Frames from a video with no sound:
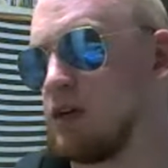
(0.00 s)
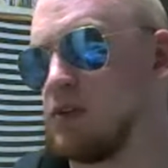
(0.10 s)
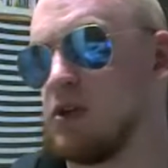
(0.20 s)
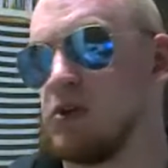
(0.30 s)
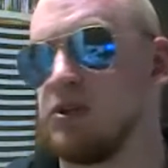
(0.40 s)

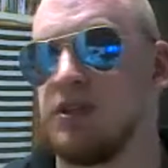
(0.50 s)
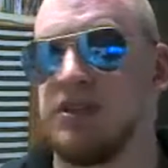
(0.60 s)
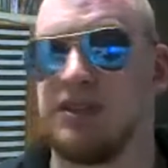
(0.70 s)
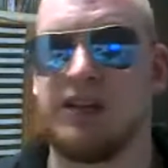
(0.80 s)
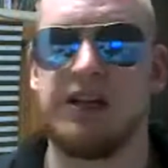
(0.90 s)
due to
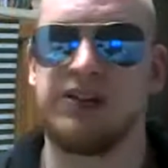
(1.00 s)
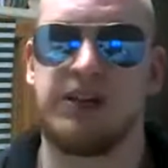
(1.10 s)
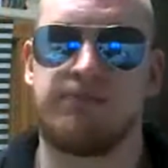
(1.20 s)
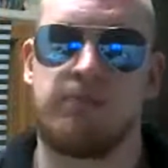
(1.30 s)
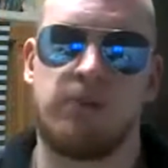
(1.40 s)
these leaks
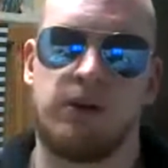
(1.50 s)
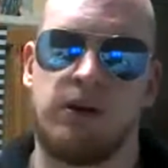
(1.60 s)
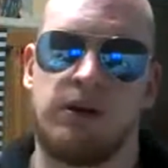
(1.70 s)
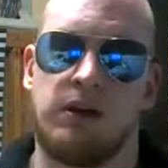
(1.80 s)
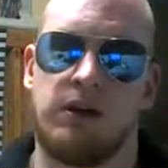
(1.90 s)
that
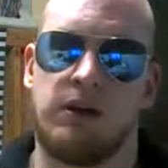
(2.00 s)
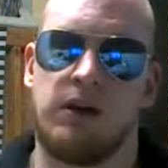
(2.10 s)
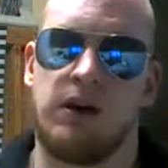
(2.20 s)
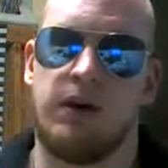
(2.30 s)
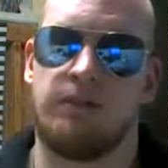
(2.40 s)

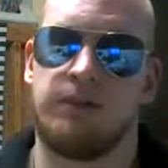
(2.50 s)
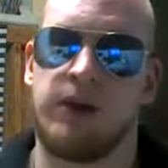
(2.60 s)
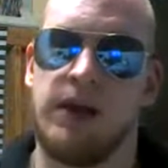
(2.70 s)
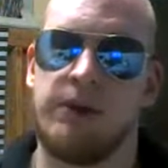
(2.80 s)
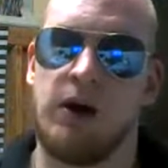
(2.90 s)

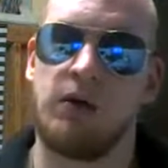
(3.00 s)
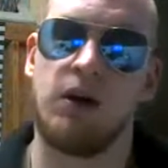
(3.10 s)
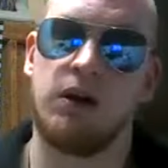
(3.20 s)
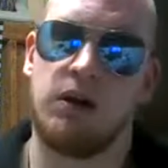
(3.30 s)
came out,